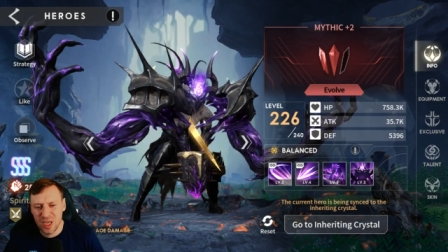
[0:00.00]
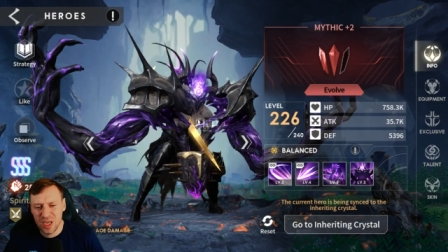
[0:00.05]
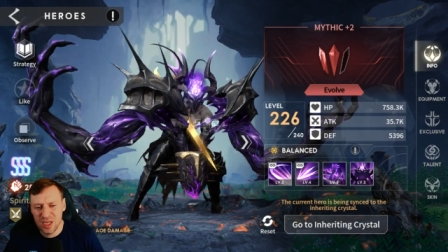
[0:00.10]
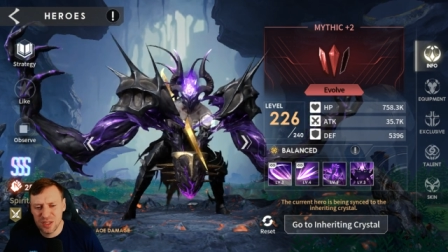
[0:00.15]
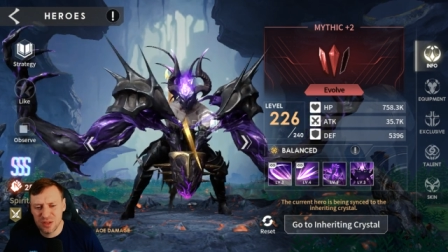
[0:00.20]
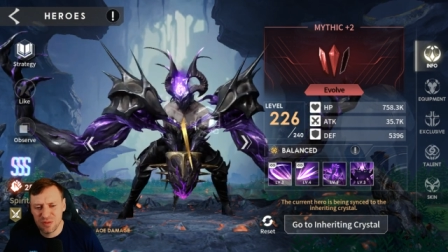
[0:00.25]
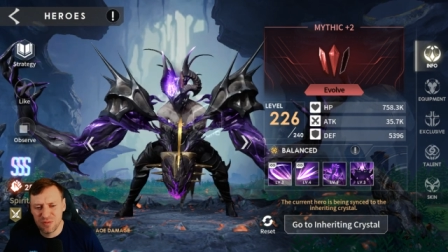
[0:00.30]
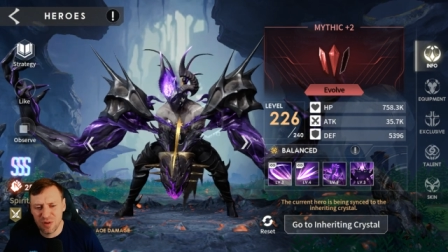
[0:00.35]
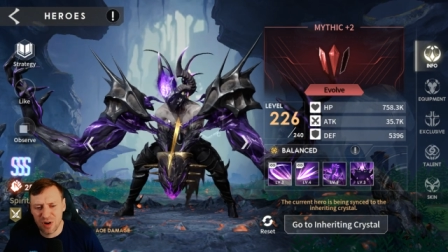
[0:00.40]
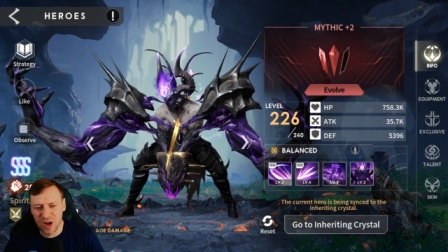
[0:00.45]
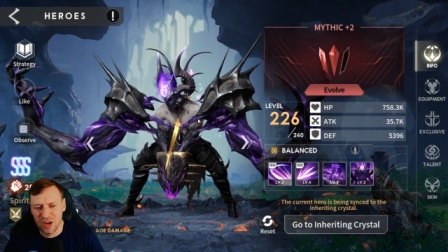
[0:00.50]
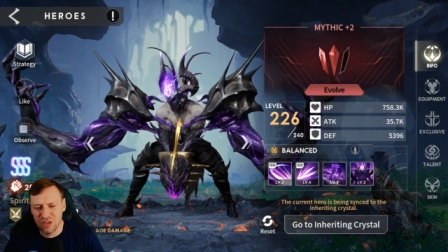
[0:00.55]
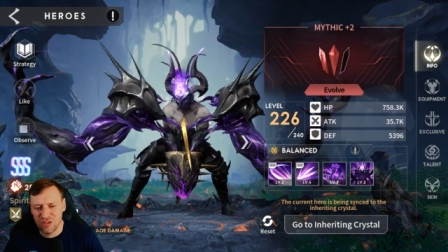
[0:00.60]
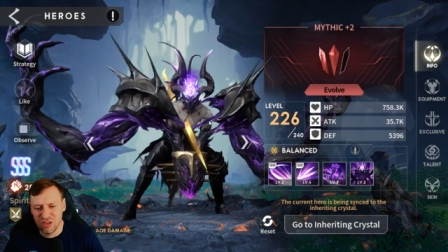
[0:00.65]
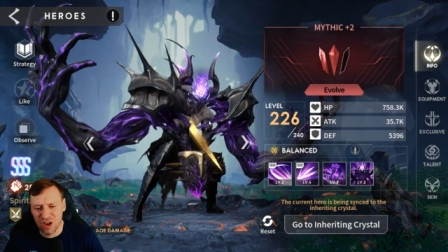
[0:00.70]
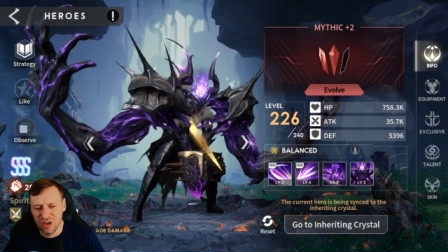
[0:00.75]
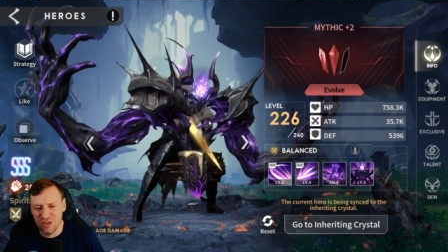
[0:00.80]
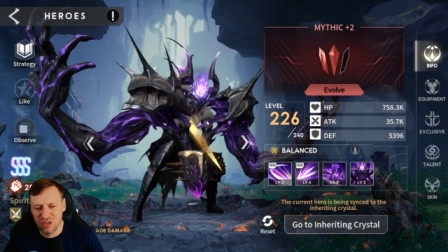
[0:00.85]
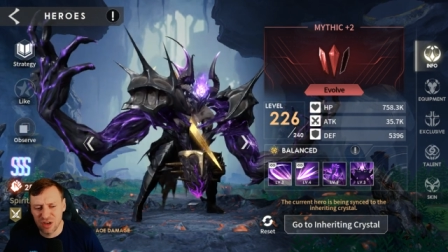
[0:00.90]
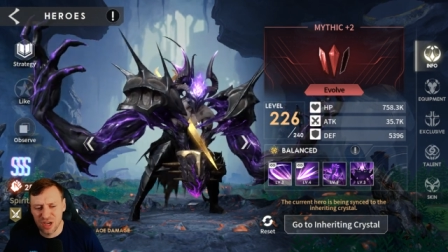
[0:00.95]
he is a very
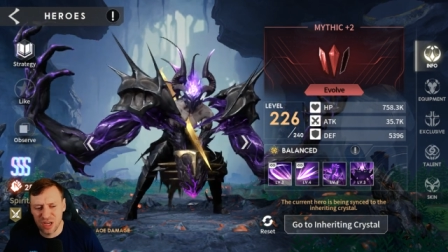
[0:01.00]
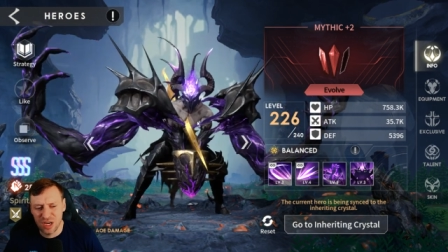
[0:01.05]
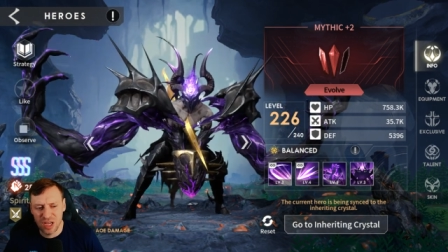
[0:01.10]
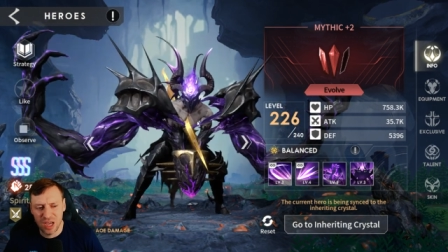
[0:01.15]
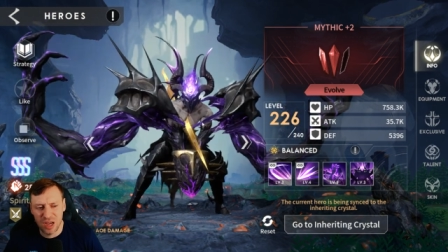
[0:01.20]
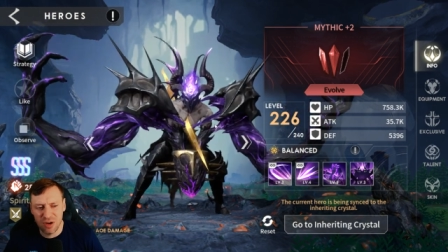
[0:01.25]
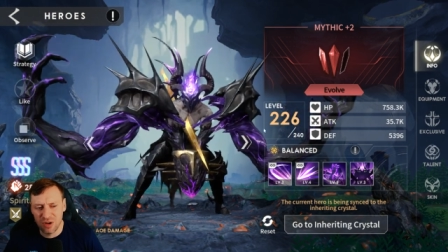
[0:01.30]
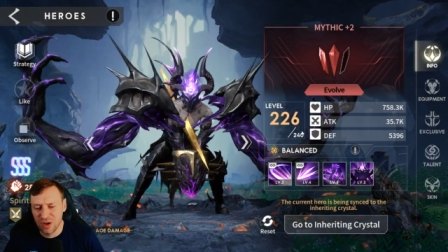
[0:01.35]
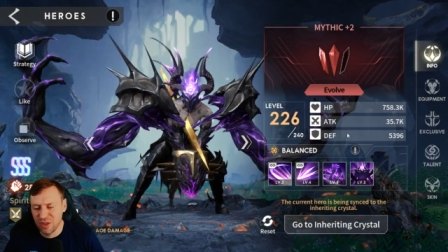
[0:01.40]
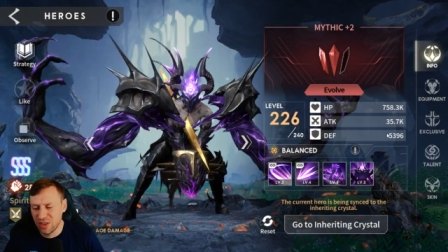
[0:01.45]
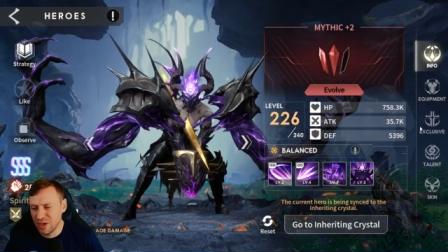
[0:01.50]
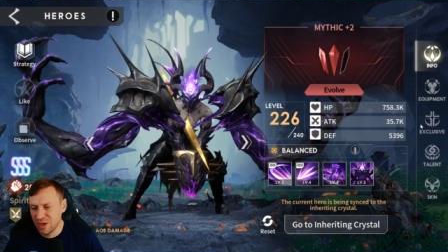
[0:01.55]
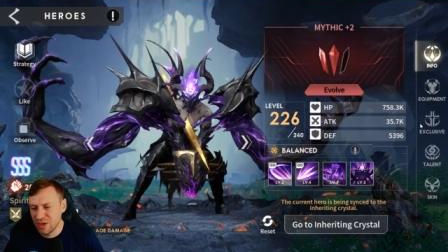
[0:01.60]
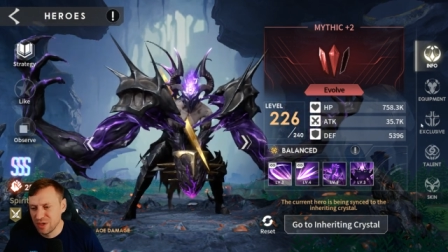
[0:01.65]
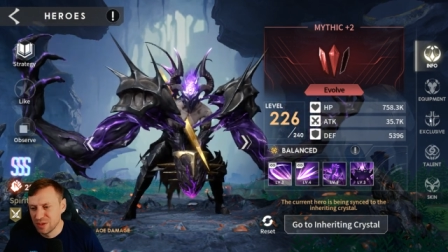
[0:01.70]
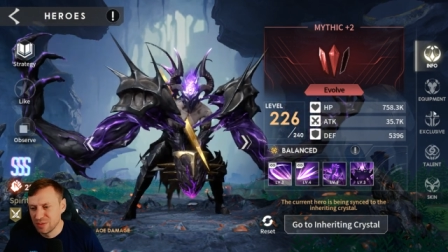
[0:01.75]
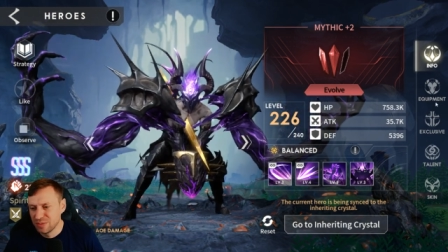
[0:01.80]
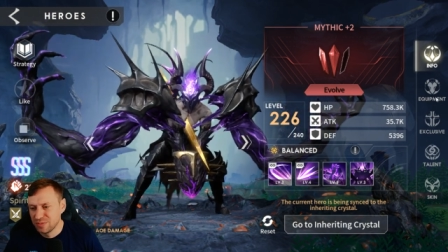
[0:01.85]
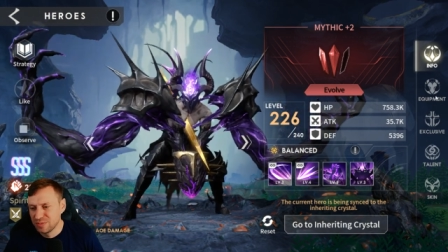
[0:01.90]
strange looking hero though.